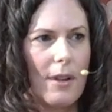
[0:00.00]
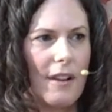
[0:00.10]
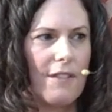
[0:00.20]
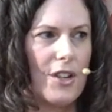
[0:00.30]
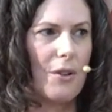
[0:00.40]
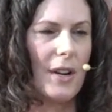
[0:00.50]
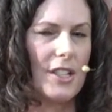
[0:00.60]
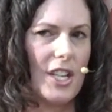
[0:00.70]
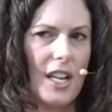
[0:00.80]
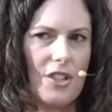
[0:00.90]
of new
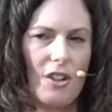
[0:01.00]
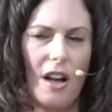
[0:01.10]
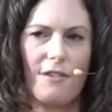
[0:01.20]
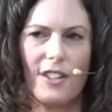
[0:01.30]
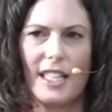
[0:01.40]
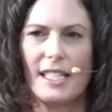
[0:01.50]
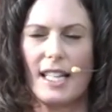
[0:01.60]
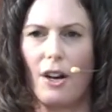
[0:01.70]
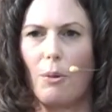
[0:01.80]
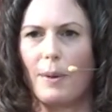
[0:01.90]
educational offerings
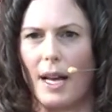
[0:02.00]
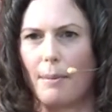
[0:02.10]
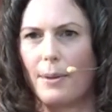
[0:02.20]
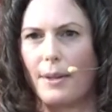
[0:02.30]
that open up